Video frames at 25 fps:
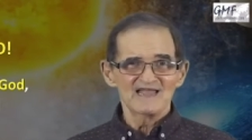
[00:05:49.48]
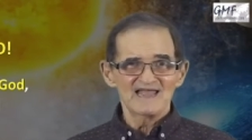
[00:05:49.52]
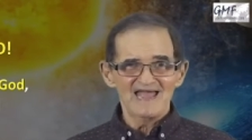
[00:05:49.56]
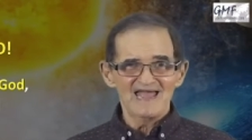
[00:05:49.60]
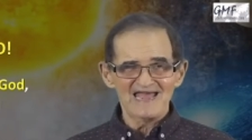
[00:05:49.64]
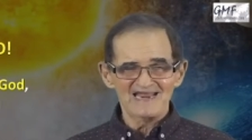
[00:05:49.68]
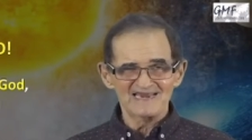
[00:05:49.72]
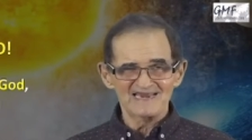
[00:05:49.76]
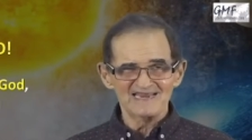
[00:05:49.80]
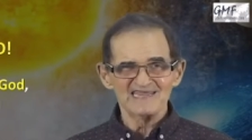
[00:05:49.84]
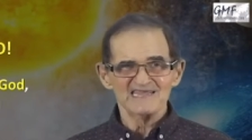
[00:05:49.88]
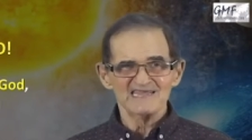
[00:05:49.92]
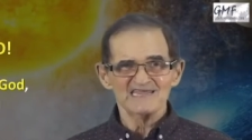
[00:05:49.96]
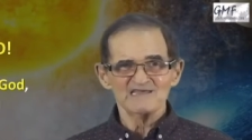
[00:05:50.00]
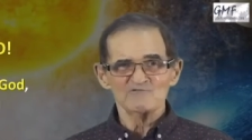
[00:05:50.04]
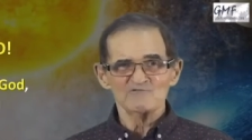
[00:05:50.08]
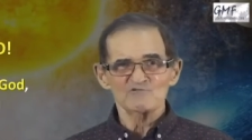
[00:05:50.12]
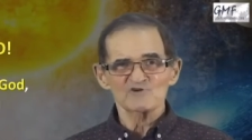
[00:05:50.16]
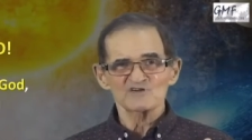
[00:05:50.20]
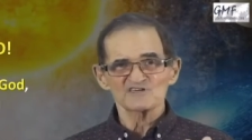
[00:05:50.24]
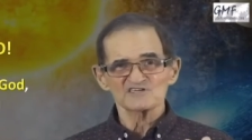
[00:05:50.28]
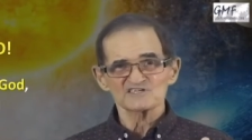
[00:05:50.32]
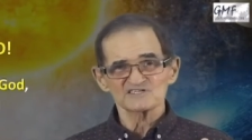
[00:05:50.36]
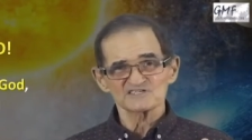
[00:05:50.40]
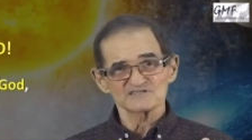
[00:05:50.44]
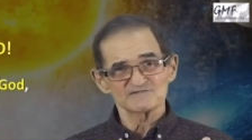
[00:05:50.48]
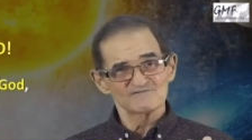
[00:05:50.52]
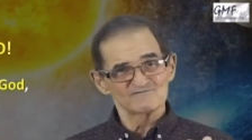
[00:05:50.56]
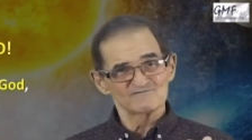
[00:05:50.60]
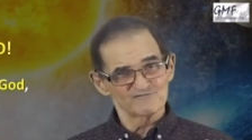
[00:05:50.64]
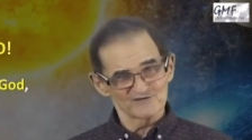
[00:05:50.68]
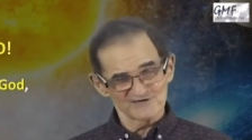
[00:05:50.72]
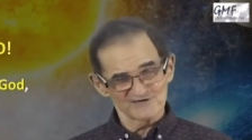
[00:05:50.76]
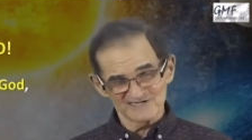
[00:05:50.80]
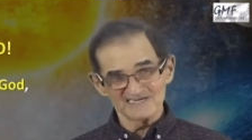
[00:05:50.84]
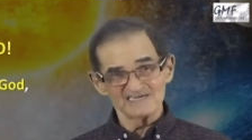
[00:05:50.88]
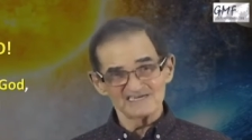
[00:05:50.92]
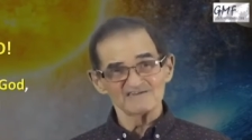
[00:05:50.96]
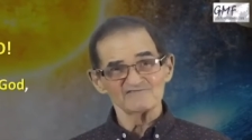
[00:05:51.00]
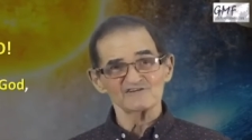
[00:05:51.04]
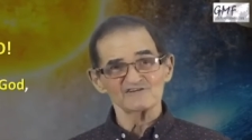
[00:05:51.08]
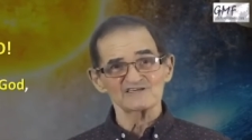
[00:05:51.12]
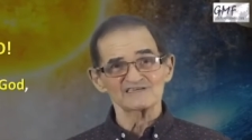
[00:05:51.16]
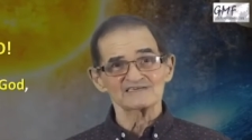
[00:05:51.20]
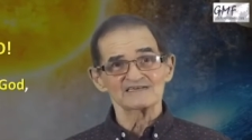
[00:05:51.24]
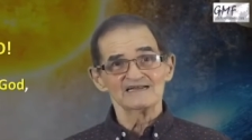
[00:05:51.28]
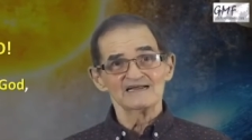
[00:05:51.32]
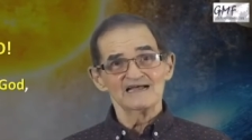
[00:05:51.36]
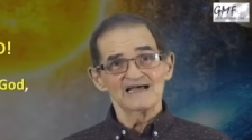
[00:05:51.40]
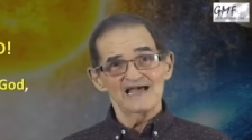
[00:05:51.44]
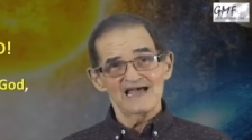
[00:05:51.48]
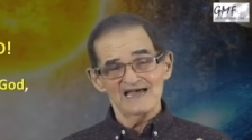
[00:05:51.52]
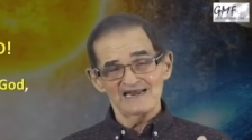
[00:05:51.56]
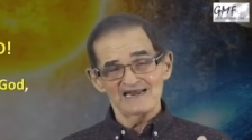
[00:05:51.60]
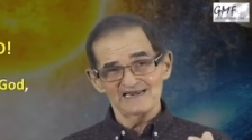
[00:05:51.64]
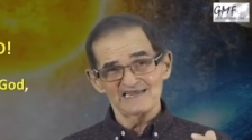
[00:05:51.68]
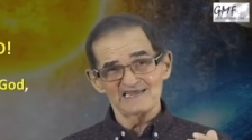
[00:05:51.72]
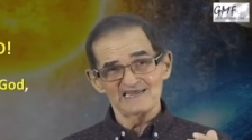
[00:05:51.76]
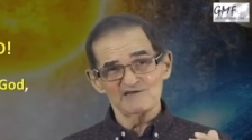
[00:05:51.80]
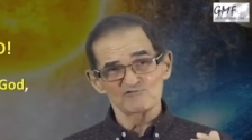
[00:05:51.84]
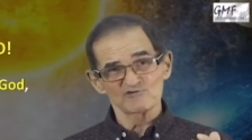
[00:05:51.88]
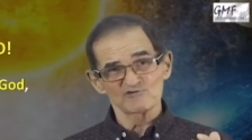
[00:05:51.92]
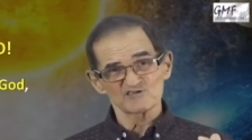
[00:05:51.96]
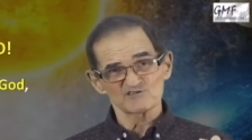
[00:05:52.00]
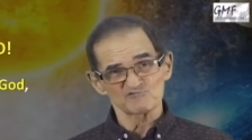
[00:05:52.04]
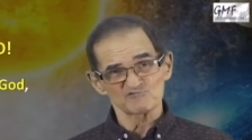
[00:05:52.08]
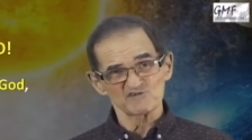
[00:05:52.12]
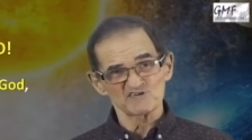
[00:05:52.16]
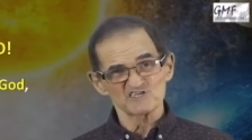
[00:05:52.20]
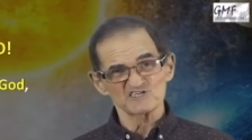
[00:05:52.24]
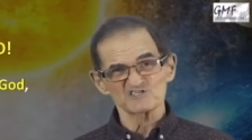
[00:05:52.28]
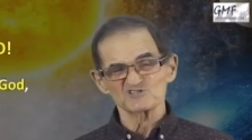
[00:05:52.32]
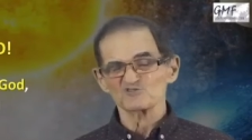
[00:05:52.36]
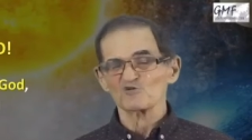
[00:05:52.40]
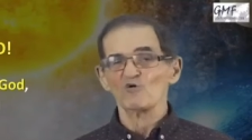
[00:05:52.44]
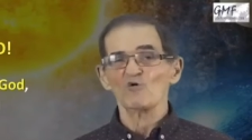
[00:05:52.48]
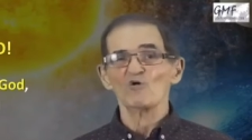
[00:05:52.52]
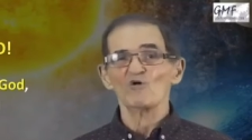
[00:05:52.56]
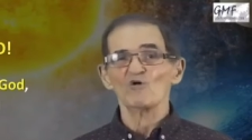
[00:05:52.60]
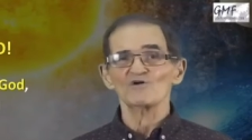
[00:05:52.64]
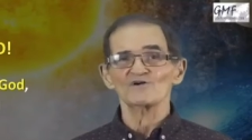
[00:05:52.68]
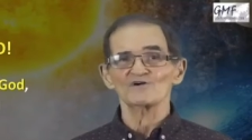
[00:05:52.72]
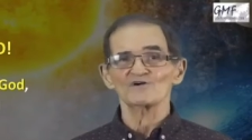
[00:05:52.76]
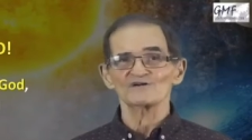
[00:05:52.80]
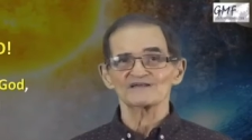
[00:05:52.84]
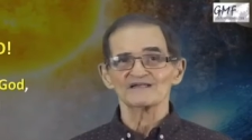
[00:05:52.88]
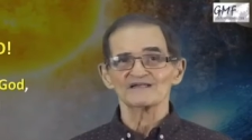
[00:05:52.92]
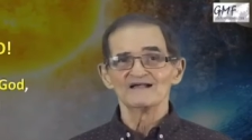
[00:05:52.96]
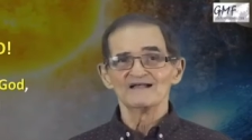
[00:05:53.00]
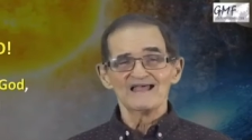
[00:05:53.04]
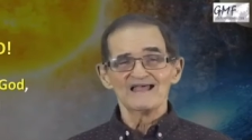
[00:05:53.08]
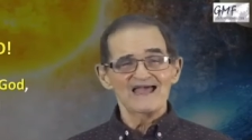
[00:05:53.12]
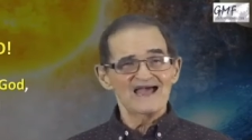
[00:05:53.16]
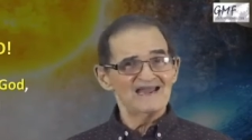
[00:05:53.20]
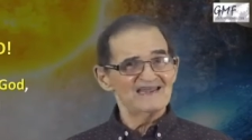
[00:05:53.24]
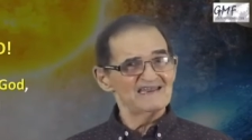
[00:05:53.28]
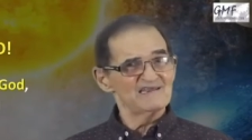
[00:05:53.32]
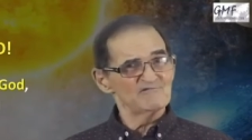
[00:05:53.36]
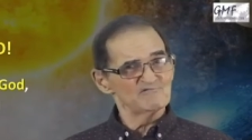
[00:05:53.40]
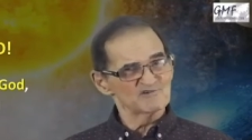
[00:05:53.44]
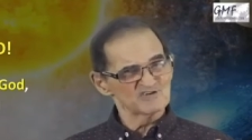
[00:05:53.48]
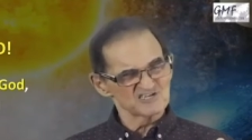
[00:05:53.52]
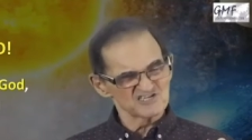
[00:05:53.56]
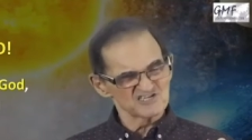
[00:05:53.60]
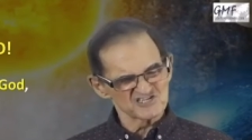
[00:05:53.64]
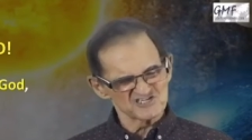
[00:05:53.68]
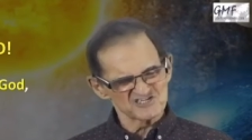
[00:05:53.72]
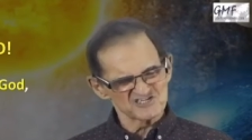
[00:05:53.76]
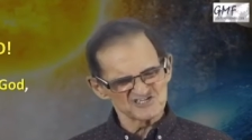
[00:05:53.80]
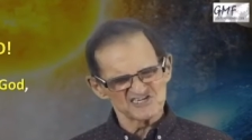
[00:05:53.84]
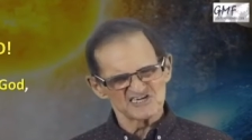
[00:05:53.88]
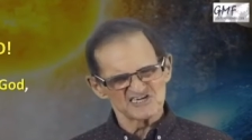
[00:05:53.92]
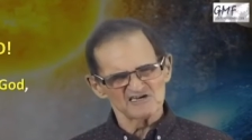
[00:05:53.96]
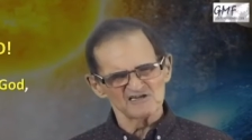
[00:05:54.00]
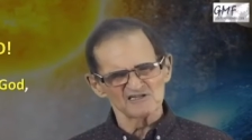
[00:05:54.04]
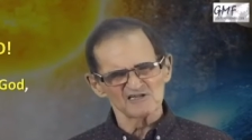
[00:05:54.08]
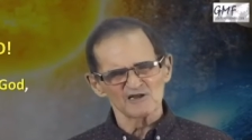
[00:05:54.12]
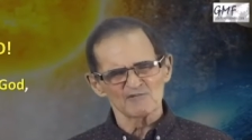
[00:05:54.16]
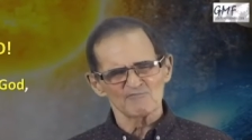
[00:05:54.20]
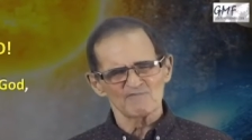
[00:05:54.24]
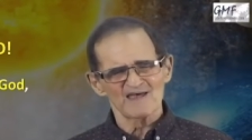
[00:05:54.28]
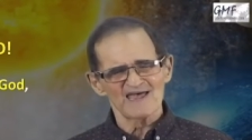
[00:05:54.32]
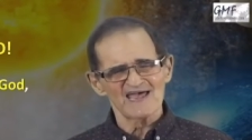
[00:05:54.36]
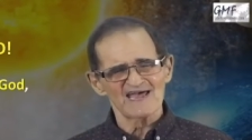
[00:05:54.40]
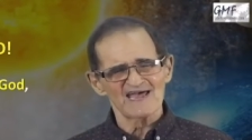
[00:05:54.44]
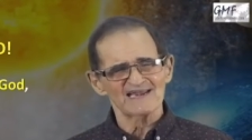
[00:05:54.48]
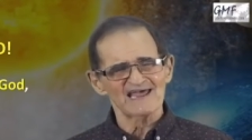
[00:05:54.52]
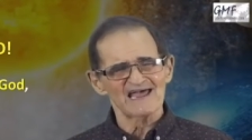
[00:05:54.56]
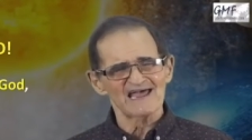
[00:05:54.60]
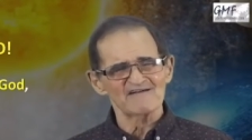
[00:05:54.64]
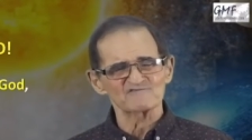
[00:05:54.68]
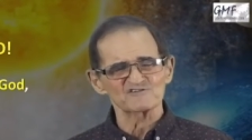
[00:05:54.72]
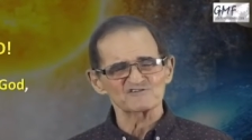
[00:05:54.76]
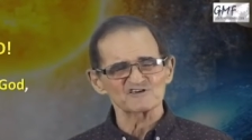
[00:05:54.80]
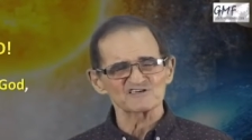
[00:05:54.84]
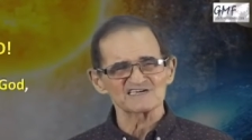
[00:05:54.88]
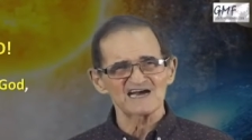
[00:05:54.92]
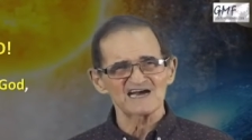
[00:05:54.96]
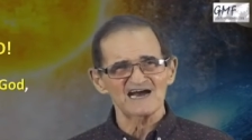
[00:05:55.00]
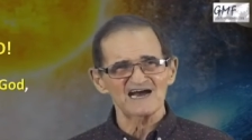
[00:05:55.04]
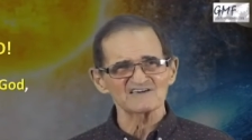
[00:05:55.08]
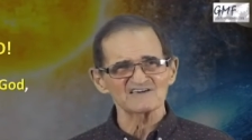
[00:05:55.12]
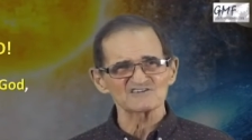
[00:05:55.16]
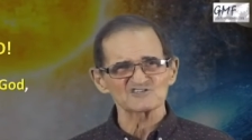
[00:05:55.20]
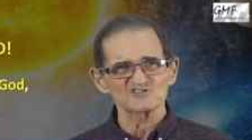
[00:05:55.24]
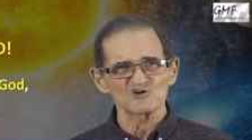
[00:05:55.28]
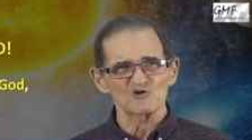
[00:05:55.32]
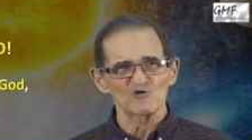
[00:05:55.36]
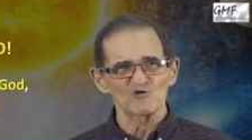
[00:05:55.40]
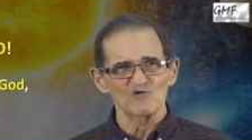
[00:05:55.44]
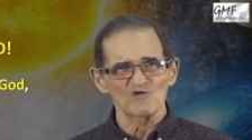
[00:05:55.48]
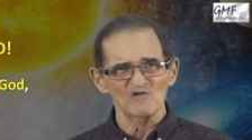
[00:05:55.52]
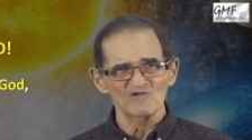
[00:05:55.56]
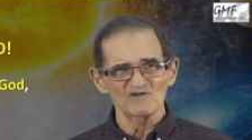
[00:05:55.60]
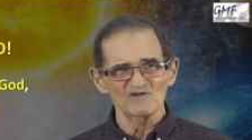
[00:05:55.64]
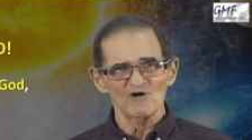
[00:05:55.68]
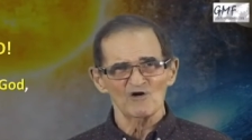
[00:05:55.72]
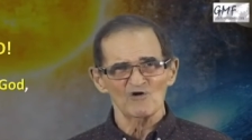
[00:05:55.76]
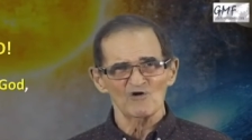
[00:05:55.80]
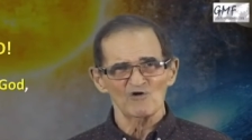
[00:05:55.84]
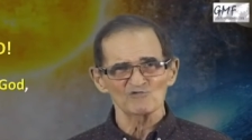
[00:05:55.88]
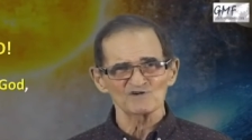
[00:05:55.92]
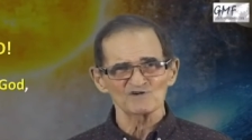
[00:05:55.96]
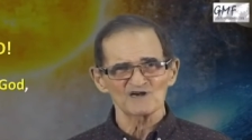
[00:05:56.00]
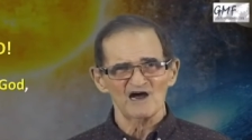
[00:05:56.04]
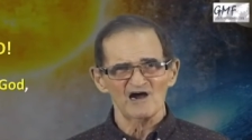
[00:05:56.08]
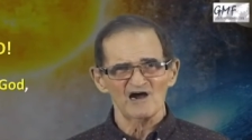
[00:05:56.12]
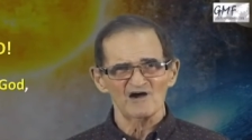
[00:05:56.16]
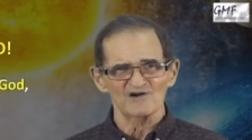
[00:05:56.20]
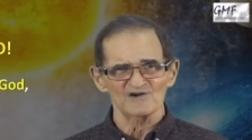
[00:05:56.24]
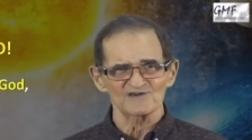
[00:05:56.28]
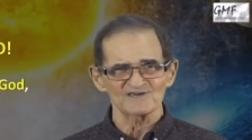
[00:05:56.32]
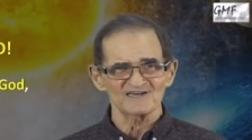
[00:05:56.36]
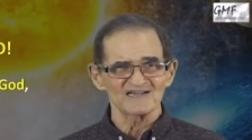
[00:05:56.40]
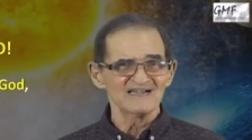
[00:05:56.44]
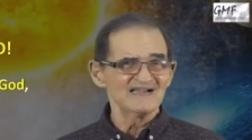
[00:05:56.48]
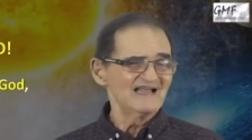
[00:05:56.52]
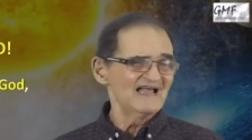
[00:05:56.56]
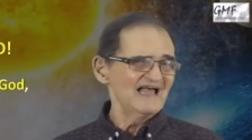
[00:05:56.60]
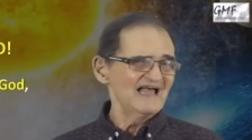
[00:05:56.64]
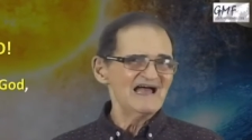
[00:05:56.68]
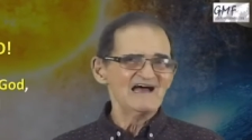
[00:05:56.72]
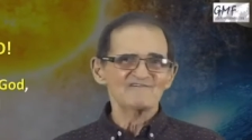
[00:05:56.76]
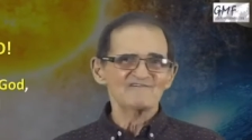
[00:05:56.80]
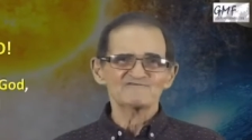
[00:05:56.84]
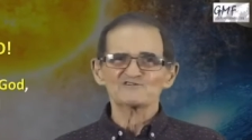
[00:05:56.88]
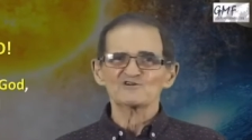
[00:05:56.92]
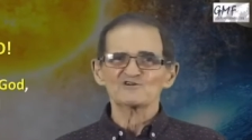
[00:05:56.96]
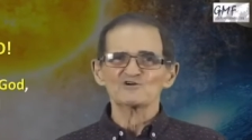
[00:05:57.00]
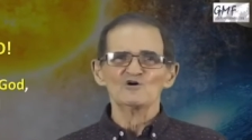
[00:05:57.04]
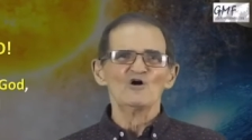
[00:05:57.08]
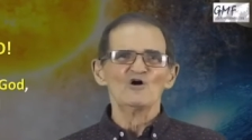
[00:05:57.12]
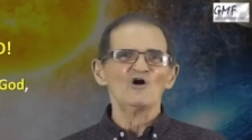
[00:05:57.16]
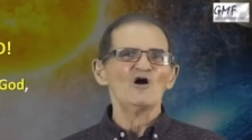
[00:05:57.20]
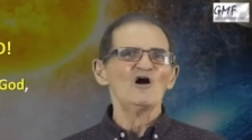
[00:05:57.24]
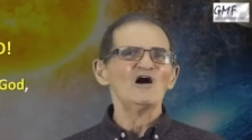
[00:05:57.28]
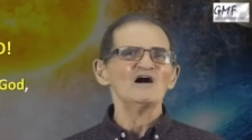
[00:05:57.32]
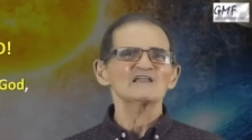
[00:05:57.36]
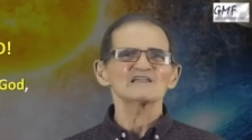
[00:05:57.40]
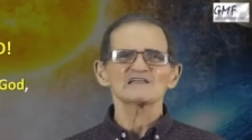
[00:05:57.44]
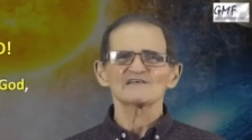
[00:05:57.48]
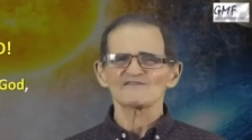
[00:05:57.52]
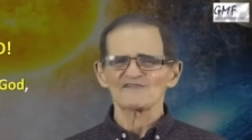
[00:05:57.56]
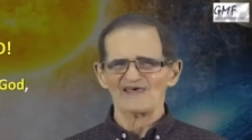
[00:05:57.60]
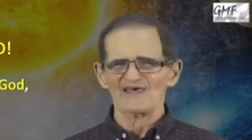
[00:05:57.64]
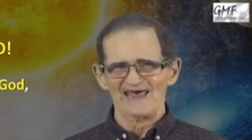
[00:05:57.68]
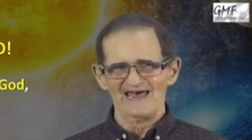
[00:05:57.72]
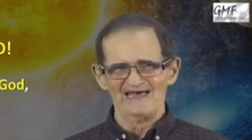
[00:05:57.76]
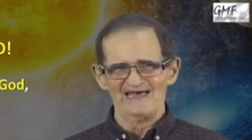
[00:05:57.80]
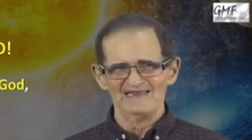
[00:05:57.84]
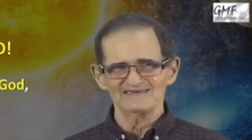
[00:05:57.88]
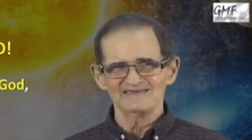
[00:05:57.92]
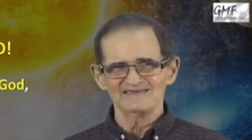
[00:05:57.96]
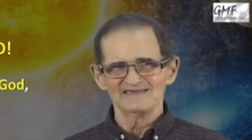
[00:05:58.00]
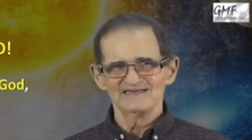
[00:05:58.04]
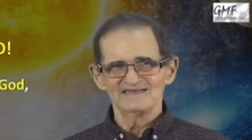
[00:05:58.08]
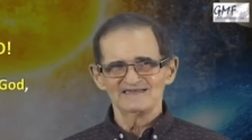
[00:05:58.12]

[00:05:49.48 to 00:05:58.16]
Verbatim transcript: and he was forgiven and he was restored and he was still a man after God's own heart after all of that.